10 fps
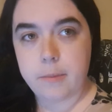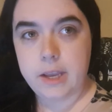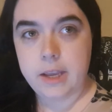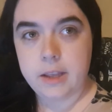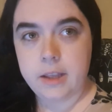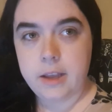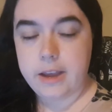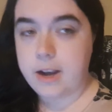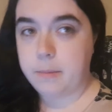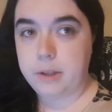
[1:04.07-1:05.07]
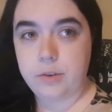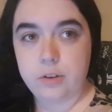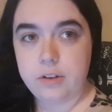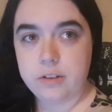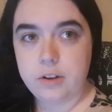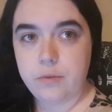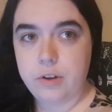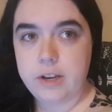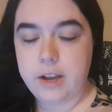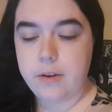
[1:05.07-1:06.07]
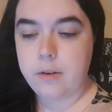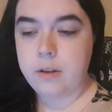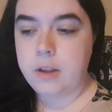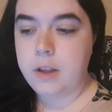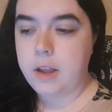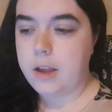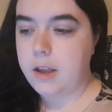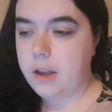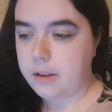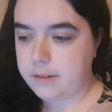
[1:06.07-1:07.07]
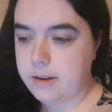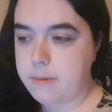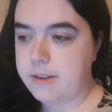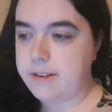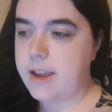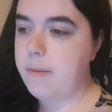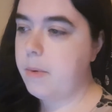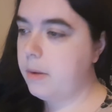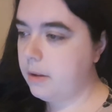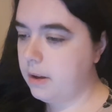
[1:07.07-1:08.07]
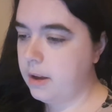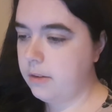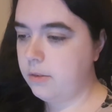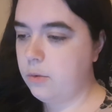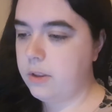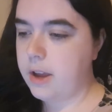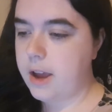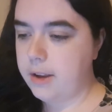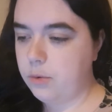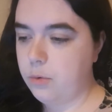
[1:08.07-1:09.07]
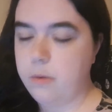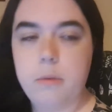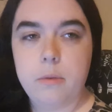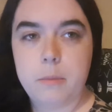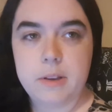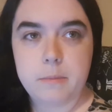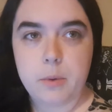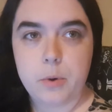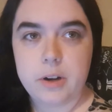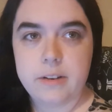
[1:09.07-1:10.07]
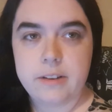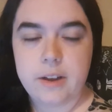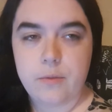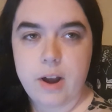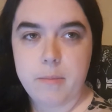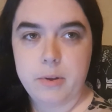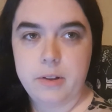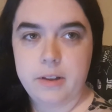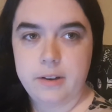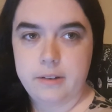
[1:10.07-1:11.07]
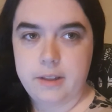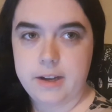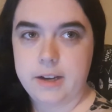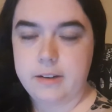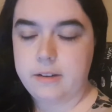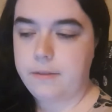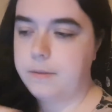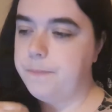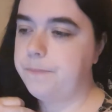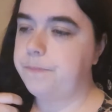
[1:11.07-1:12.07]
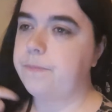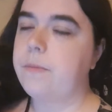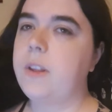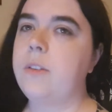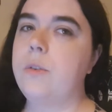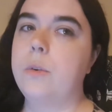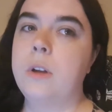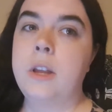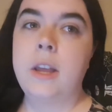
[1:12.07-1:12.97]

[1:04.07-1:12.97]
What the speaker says: of me and I'm literally just going to read it out step by step so that I don't mince my words and ramble and that kind of stuff. So